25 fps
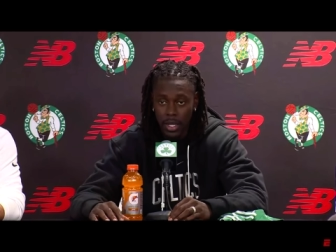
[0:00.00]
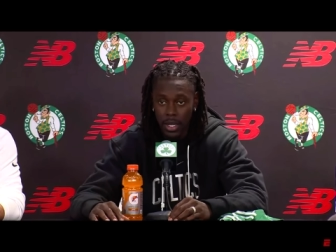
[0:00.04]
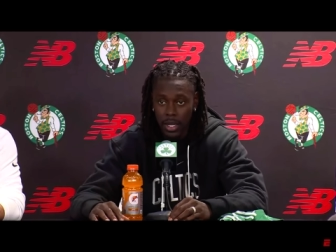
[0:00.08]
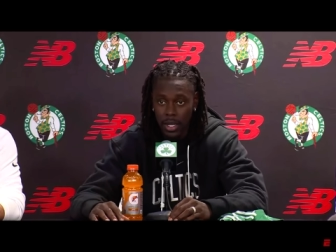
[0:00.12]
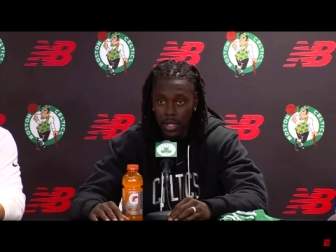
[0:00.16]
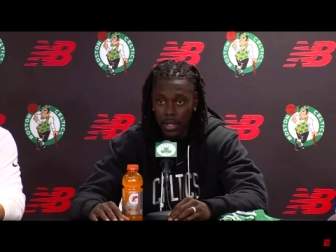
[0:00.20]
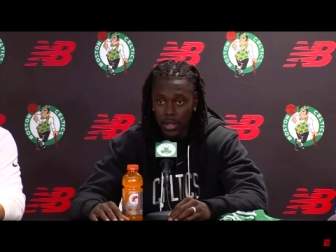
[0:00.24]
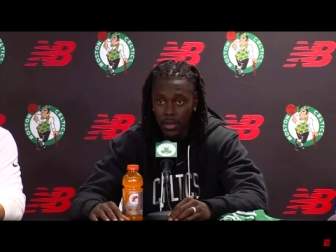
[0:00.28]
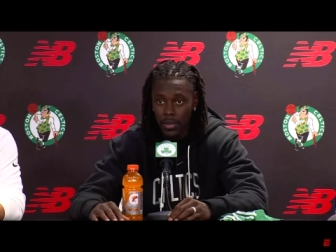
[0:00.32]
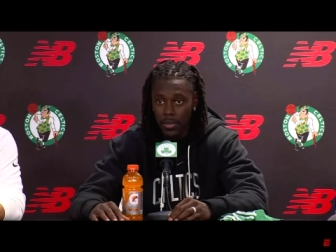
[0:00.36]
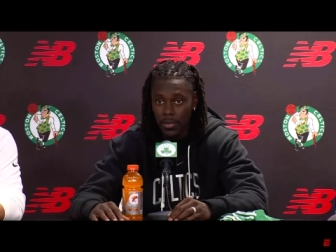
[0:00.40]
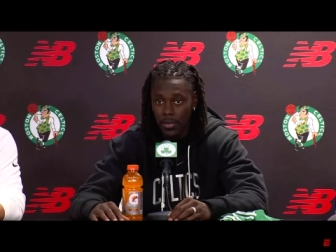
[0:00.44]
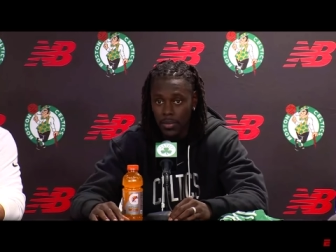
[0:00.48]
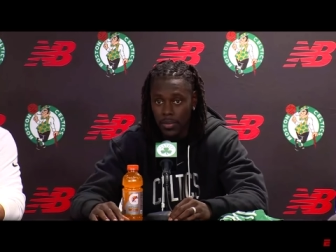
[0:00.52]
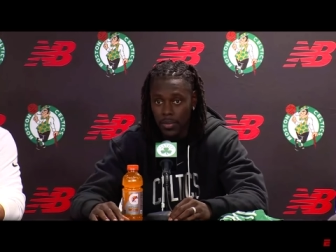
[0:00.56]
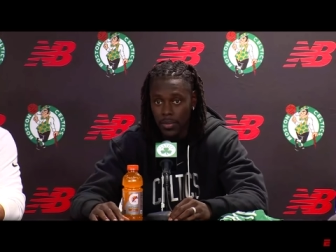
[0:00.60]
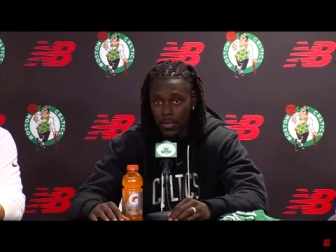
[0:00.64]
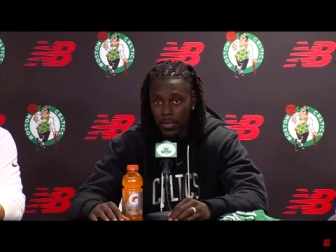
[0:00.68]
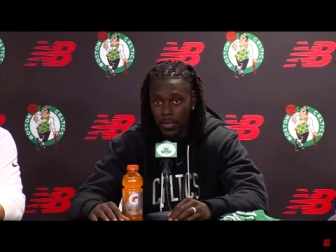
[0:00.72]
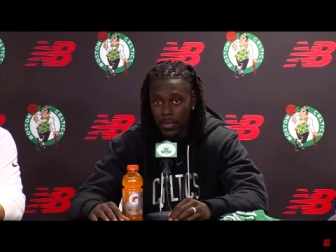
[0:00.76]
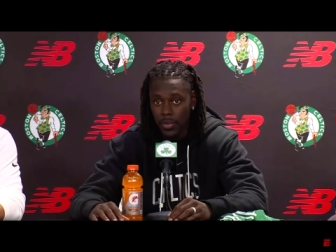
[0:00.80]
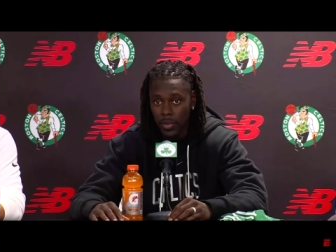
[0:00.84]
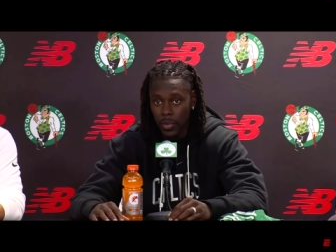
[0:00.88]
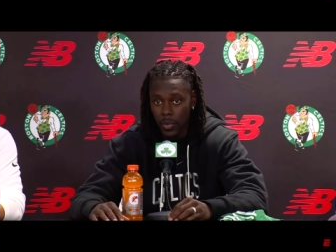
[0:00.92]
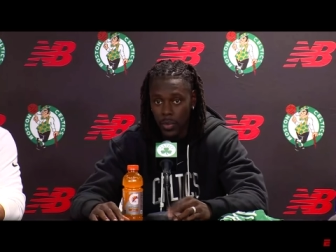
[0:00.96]
um,
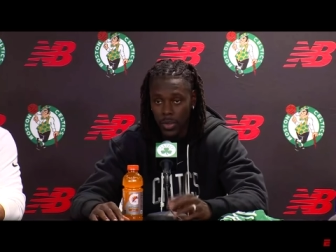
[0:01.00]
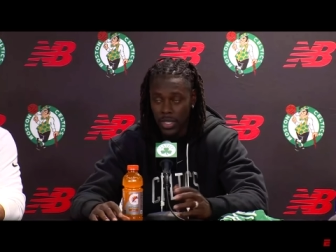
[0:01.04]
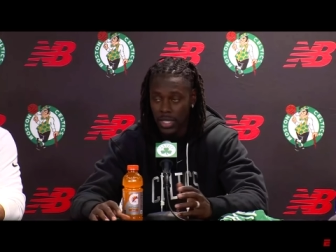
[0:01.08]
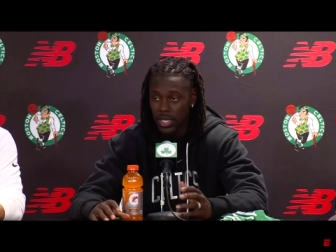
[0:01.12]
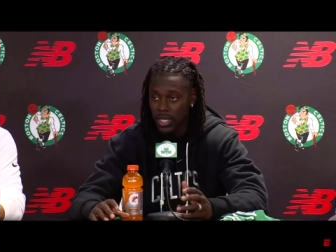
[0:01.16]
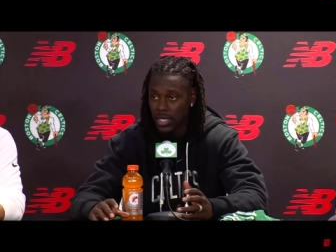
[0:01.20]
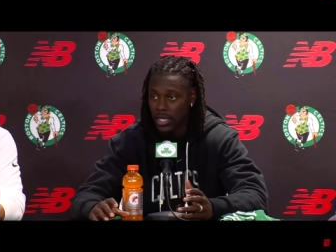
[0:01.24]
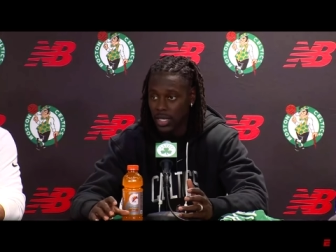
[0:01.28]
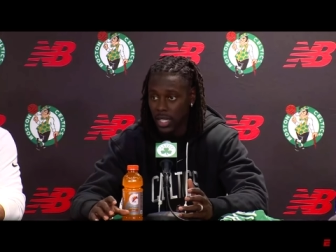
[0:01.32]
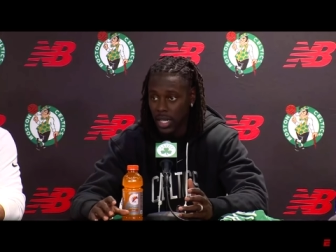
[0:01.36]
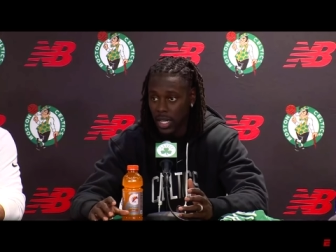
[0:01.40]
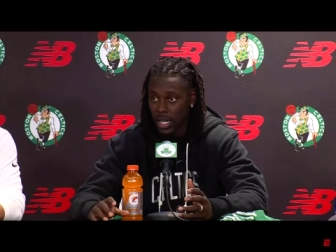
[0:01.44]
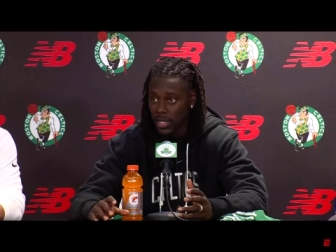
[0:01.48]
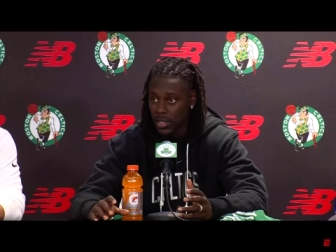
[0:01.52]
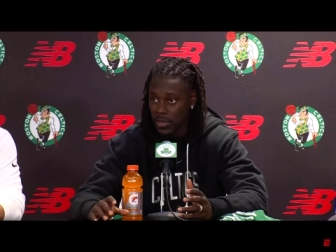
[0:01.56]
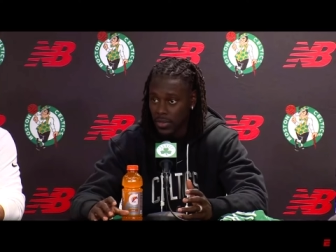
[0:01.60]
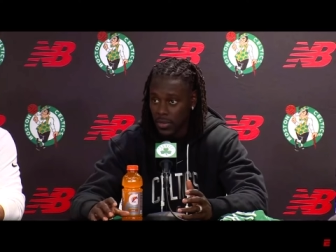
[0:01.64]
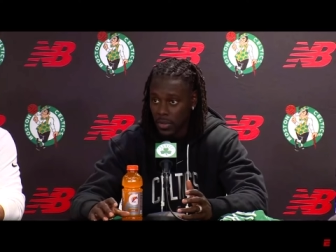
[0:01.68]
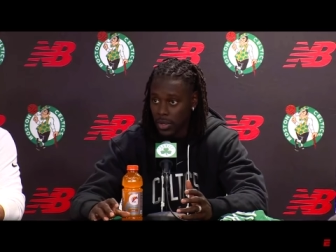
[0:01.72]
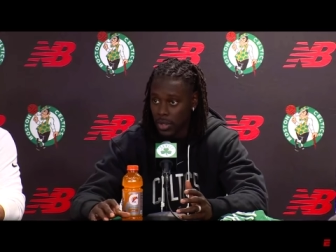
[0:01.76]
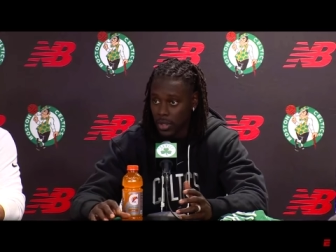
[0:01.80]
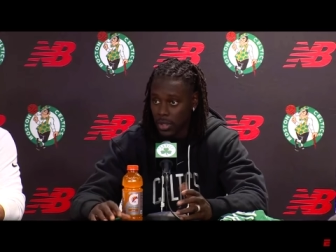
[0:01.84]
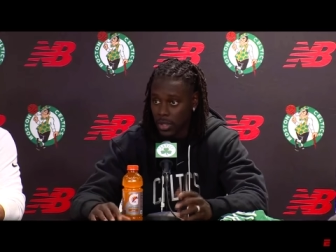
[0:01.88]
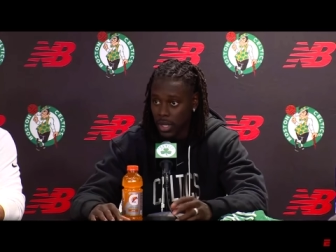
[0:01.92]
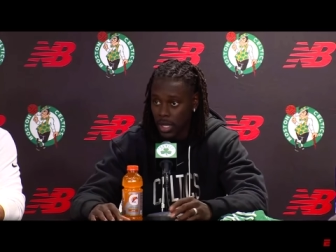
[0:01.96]
what this stands
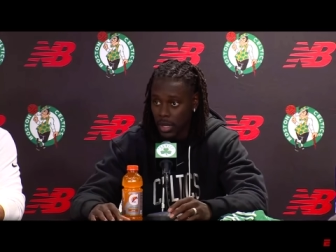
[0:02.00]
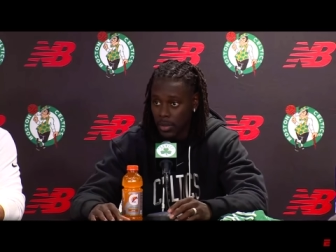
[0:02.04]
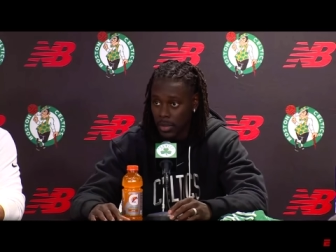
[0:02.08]
for.